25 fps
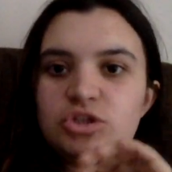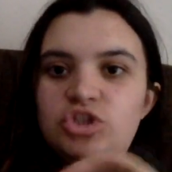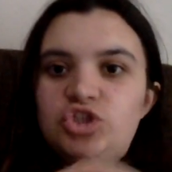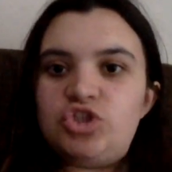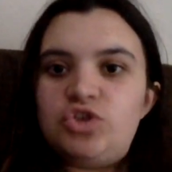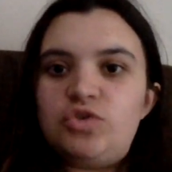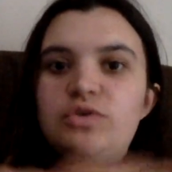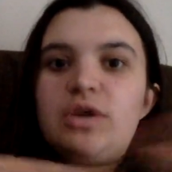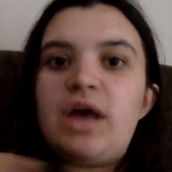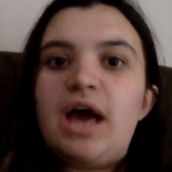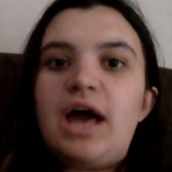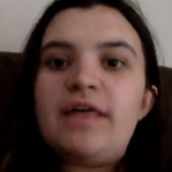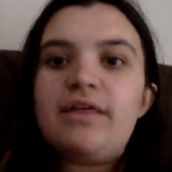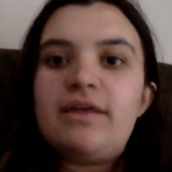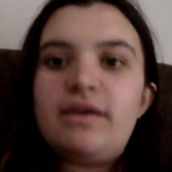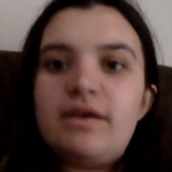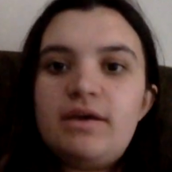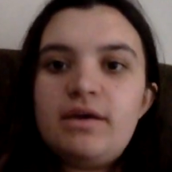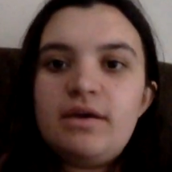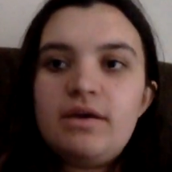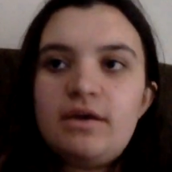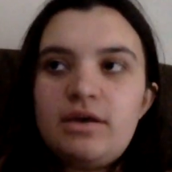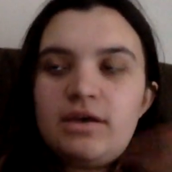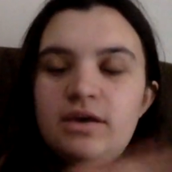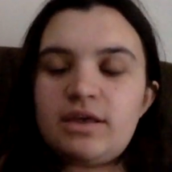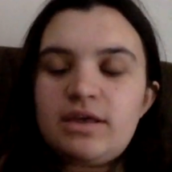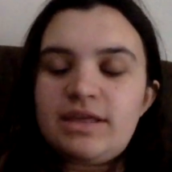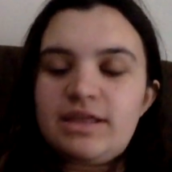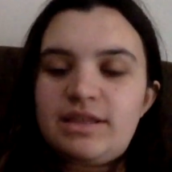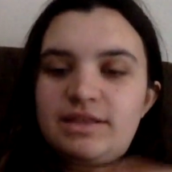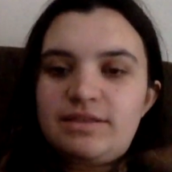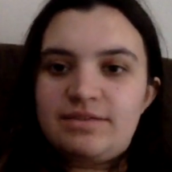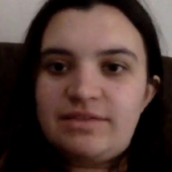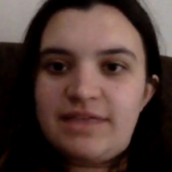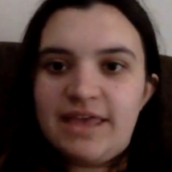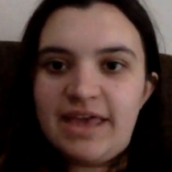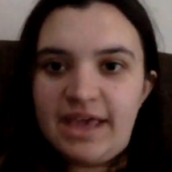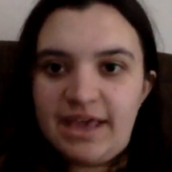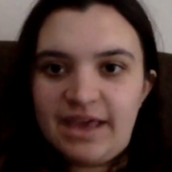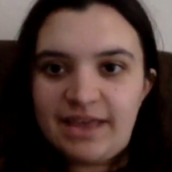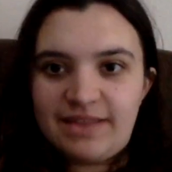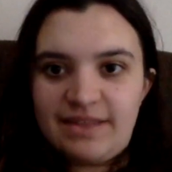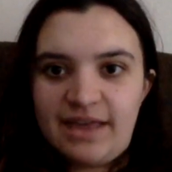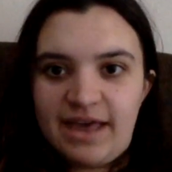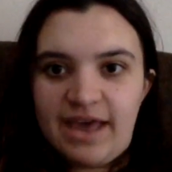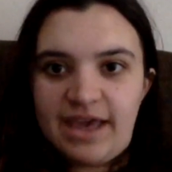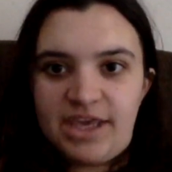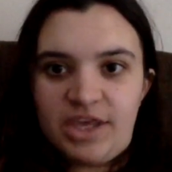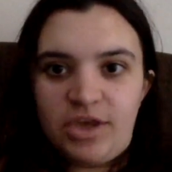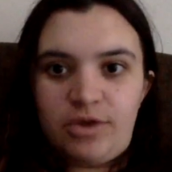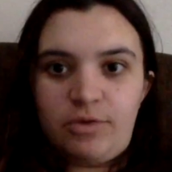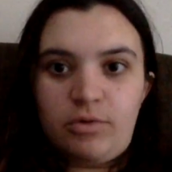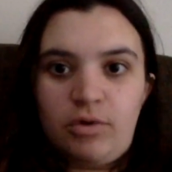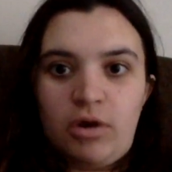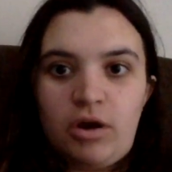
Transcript: Do not think that you